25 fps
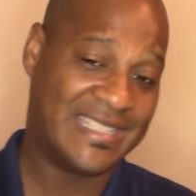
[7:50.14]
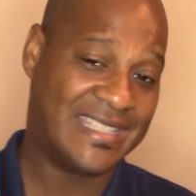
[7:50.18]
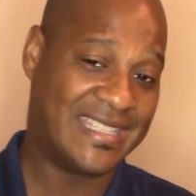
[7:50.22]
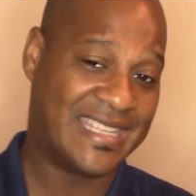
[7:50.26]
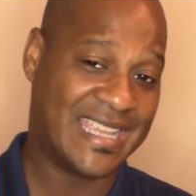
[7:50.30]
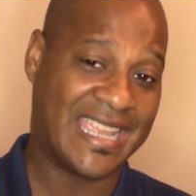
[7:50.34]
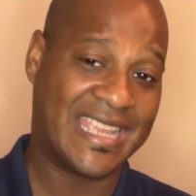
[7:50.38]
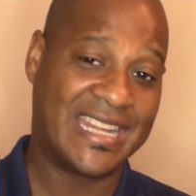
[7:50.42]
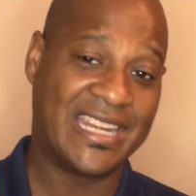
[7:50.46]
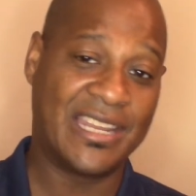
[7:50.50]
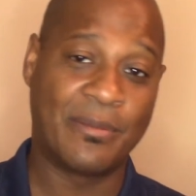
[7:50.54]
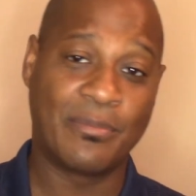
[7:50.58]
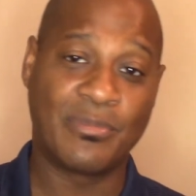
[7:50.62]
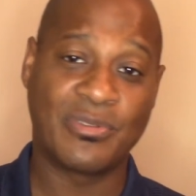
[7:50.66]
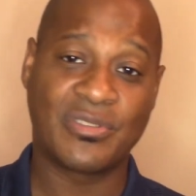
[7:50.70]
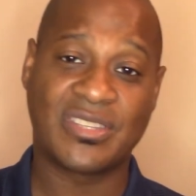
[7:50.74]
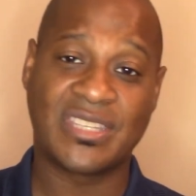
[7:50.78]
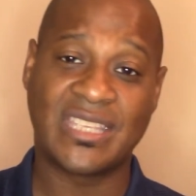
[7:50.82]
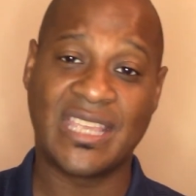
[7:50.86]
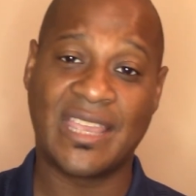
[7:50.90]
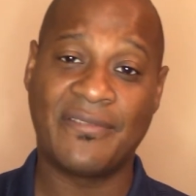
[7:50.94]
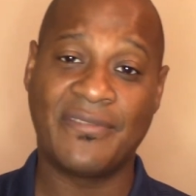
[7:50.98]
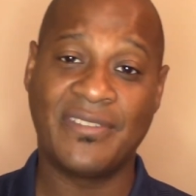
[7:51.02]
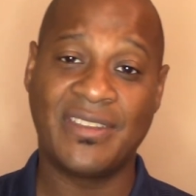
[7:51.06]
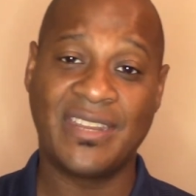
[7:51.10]
Day number
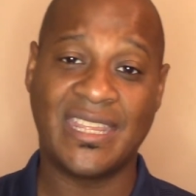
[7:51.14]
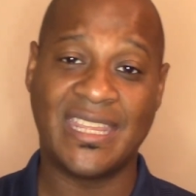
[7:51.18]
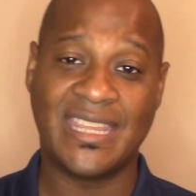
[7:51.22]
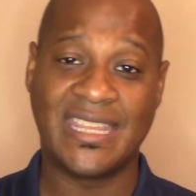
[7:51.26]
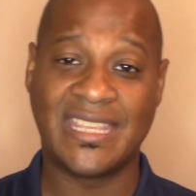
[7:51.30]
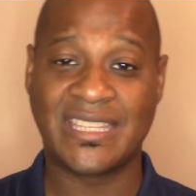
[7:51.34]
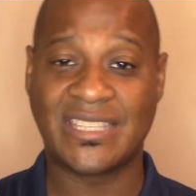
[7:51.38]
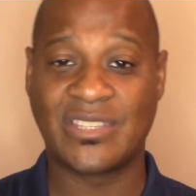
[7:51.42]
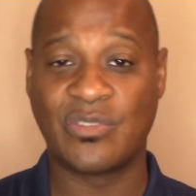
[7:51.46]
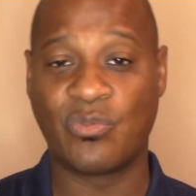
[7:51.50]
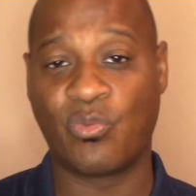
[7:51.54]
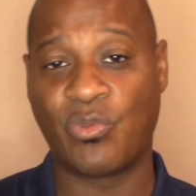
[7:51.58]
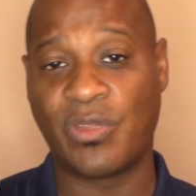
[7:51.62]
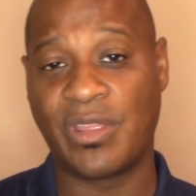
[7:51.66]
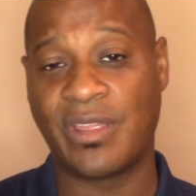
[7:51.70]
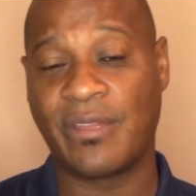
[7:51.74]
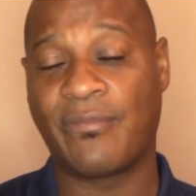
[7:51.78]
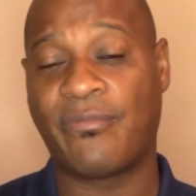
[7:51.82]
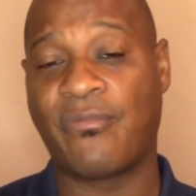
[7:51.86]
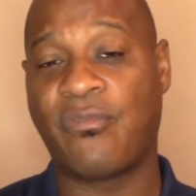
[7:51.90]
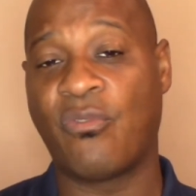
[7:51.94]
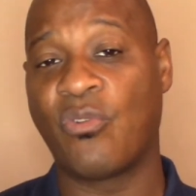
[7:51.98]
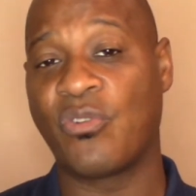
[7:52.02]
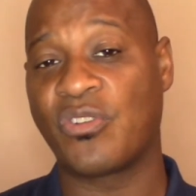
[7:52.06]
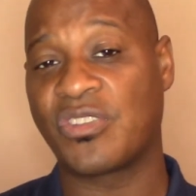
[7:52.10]
7 is the
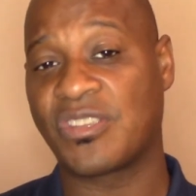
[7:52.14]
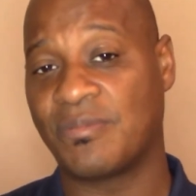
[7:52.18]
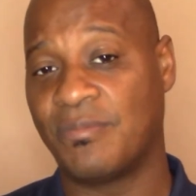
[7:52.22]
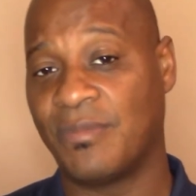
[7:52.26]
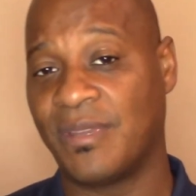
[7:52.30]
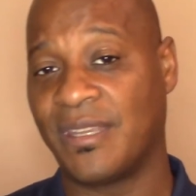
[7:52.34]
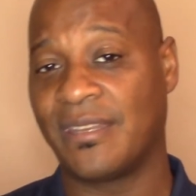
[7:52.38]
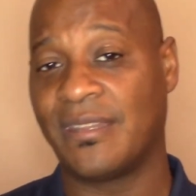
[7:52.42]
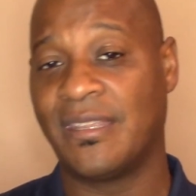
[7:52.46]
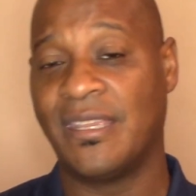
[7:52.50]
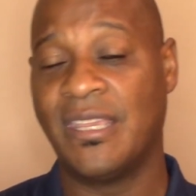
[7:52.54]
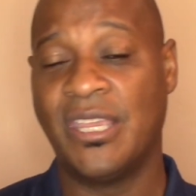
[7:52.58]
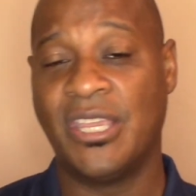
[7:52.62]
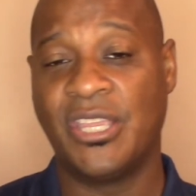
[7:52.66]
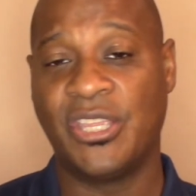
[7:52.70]
reinforcement.